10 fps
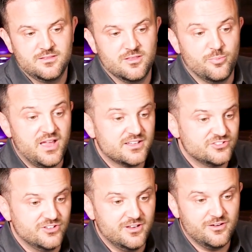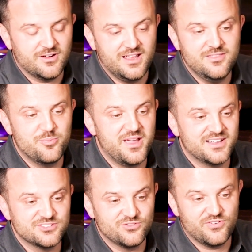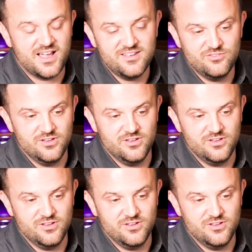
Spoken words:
the past year, and the past 5